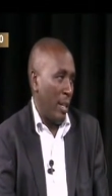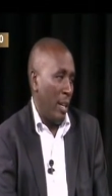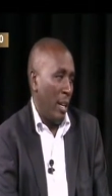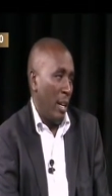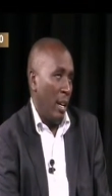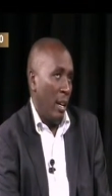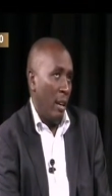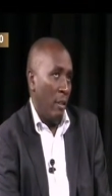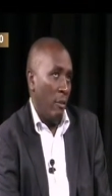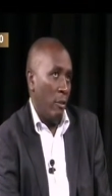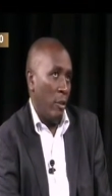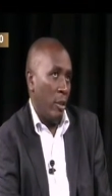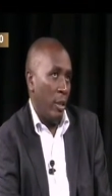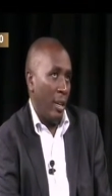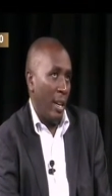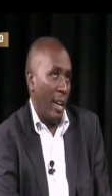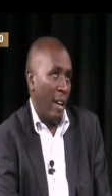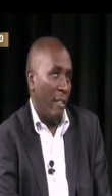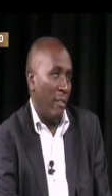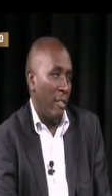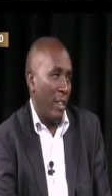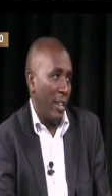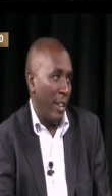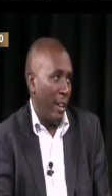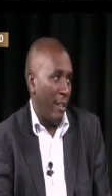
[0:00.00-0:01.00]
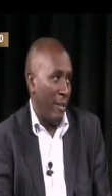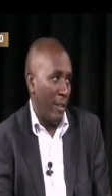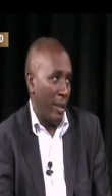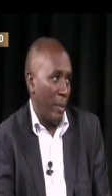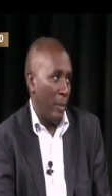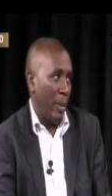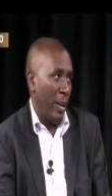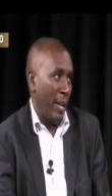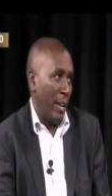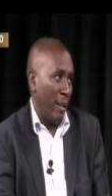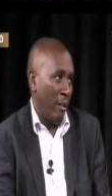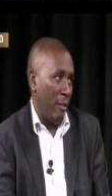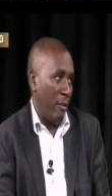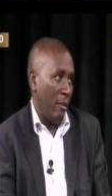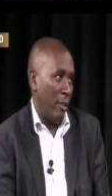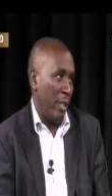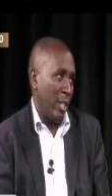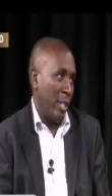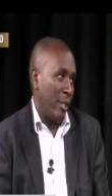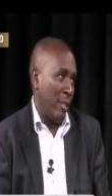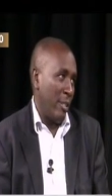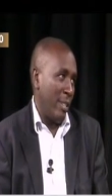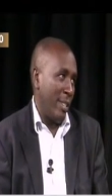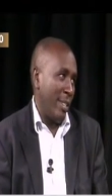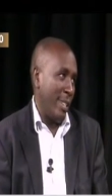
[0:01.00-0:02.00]
If you don't have enough supply of
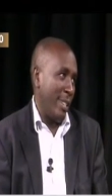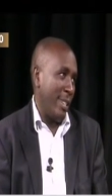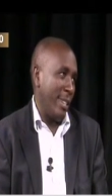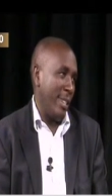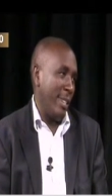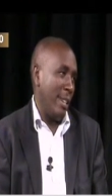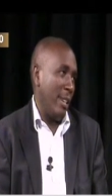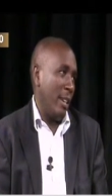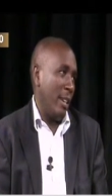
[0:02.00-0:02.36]
electricity,